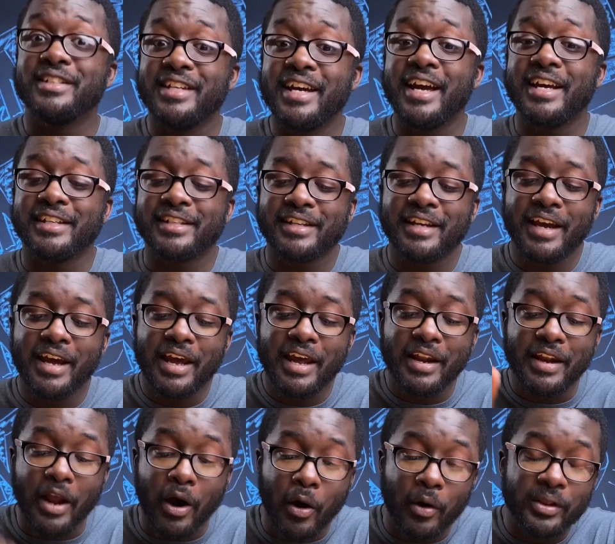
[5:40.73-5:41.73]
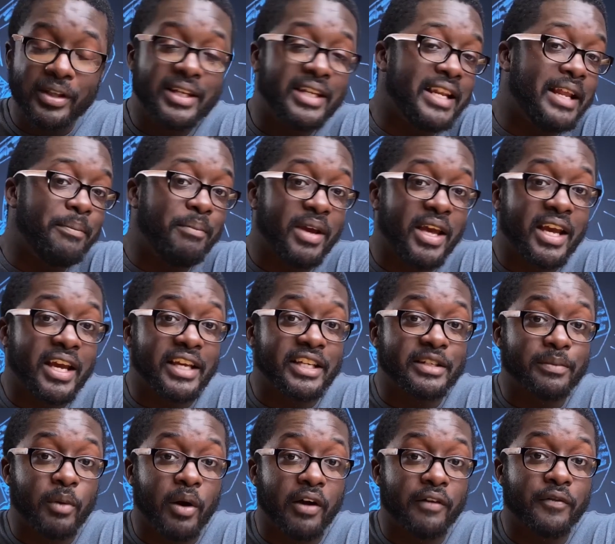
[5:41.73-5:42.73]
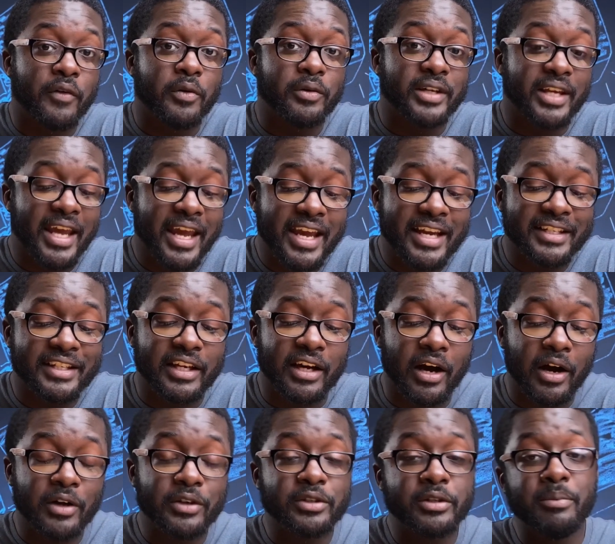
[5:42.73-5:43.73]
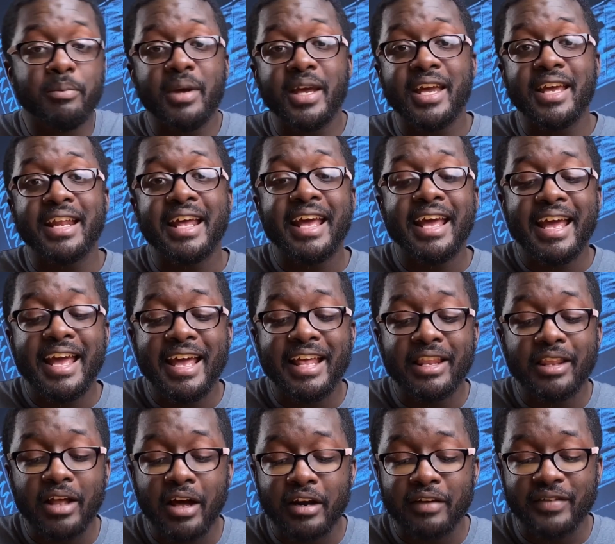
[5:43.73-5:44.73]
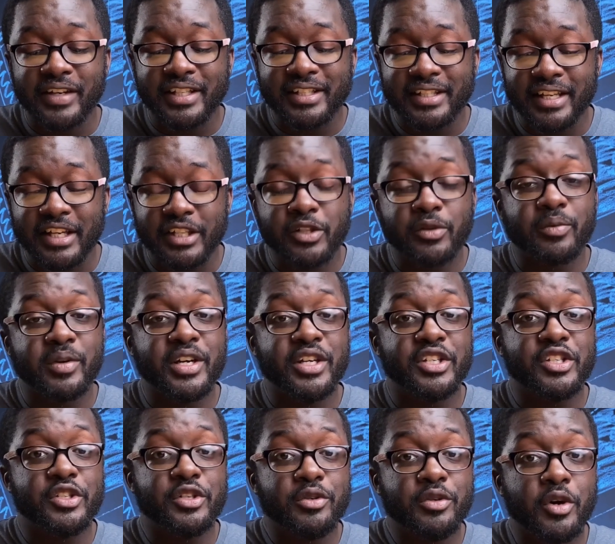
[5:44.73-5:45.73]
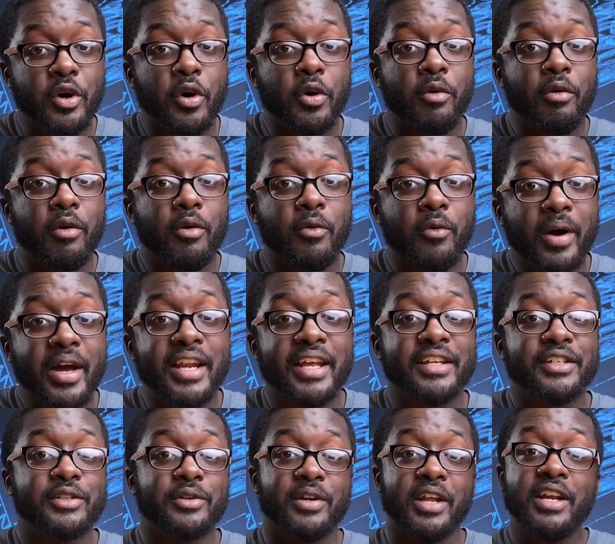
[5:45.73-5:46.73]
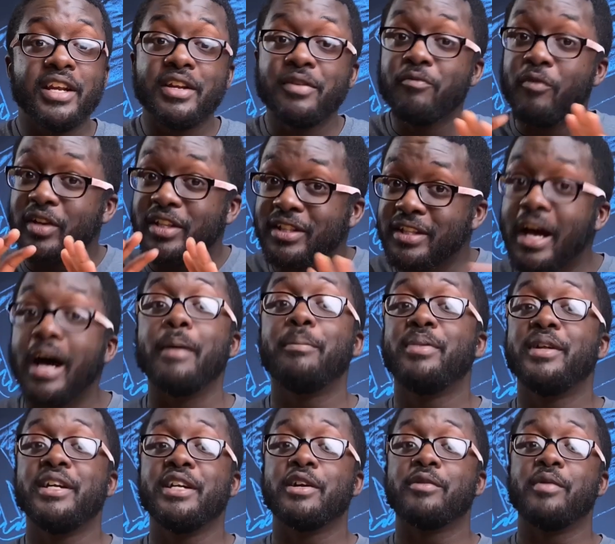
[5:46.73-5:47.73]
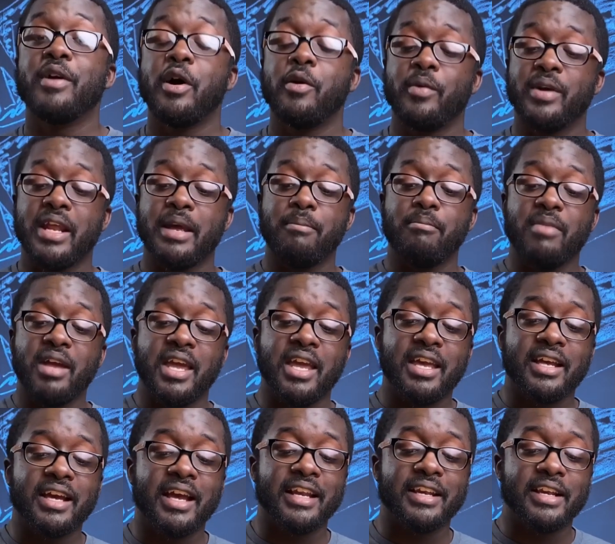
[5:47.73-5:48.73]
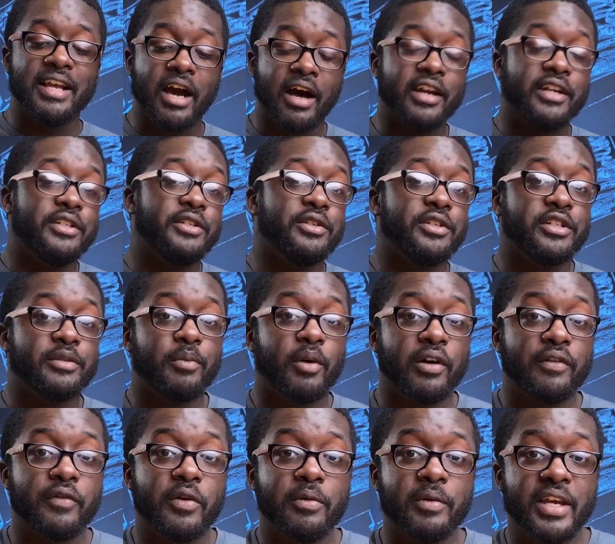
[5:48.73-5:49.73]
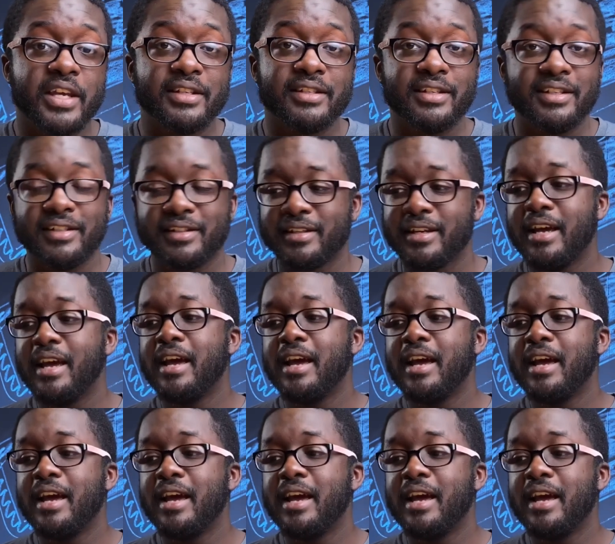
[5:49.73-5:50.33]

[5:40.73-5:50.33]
yes, not only did they make a smartphone case, they also made a lot of accessories to go with it. So they was not playing around when they made and got into the smartphone business.